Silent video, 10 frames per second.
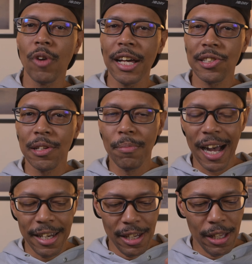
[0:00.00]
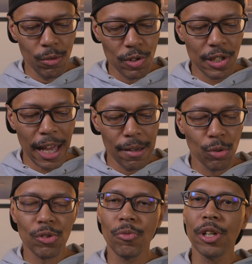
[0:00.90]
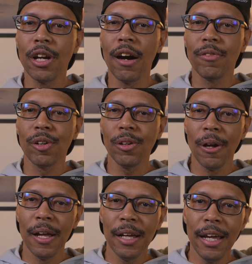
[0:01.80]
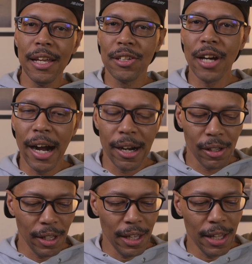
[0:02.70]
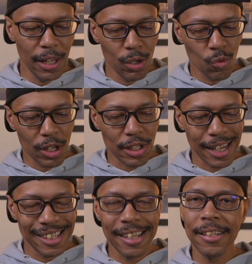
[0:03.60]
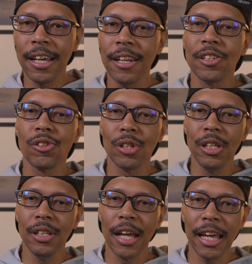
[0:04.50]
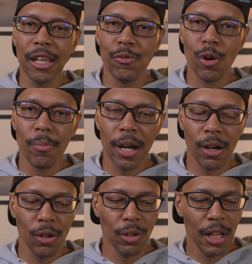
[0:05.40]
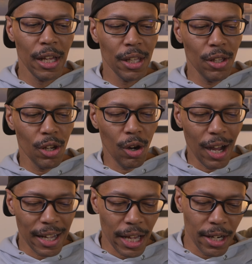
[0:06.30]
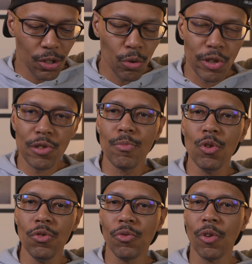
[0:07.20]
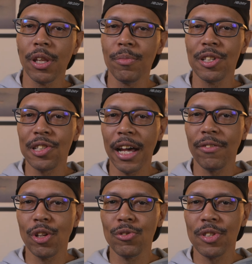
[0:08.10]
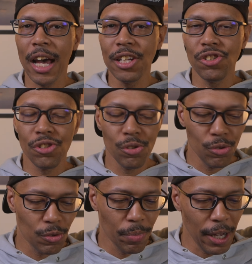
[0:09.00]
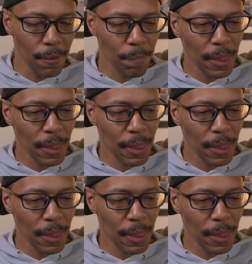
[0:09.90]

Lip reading: rest, and my knee was able to recover entirely. And then once I did get into the Nike Vomero, I got into a smooth rhythm inside of those nice shoes. But,